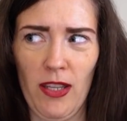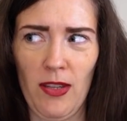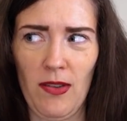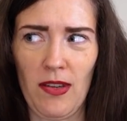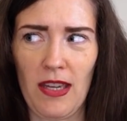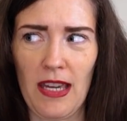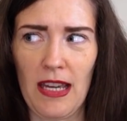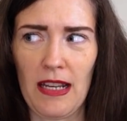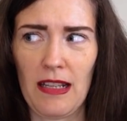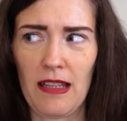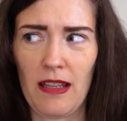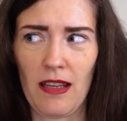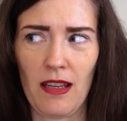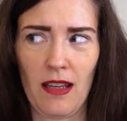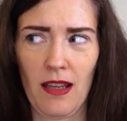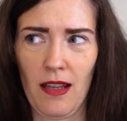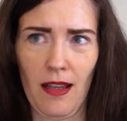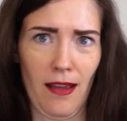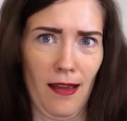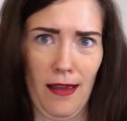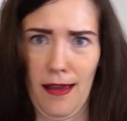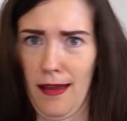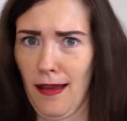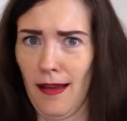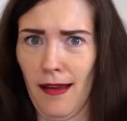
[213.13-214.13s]
you get.
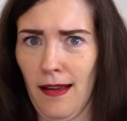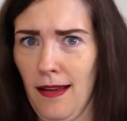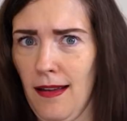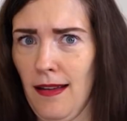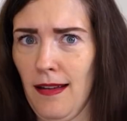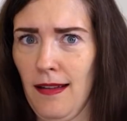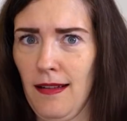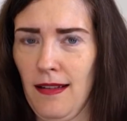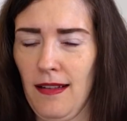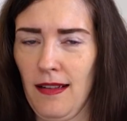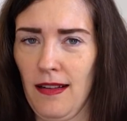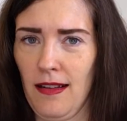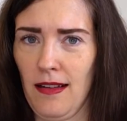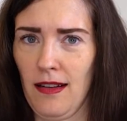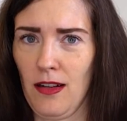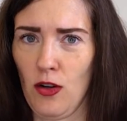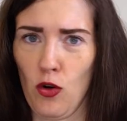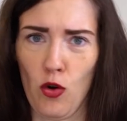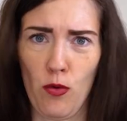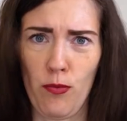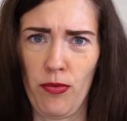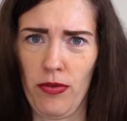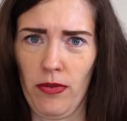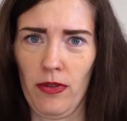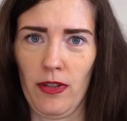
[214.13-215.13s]

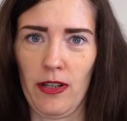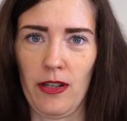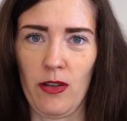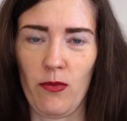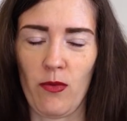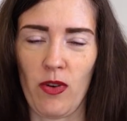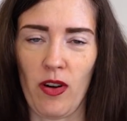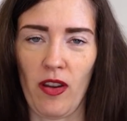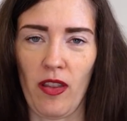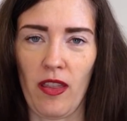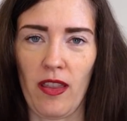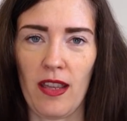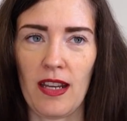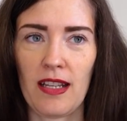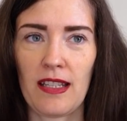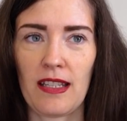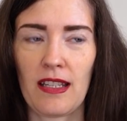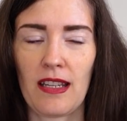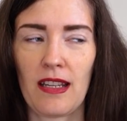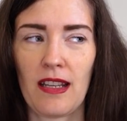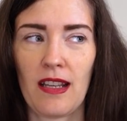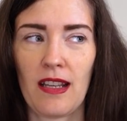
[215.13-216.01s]
Nope, not worth it.